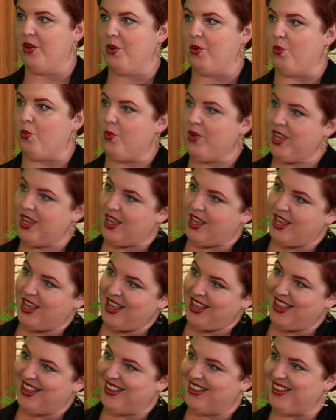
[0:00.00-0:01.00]

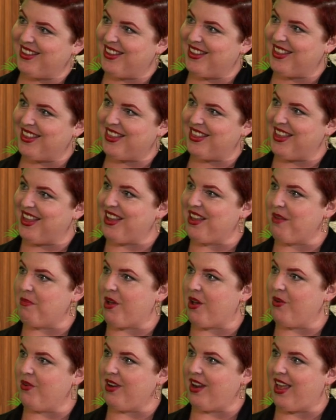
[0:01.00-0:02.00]
We think
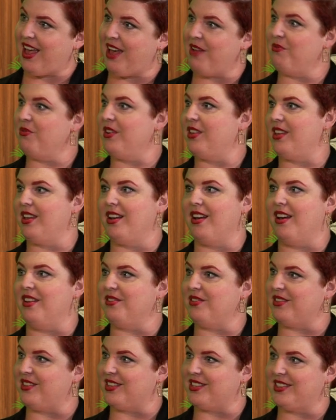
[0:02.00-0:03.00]
about everything
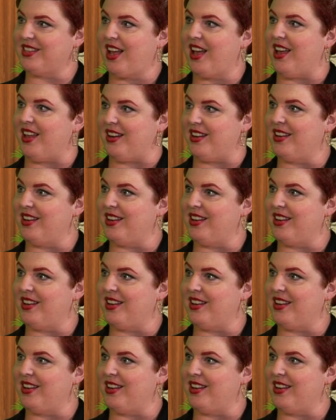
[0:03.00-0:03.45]
under the sun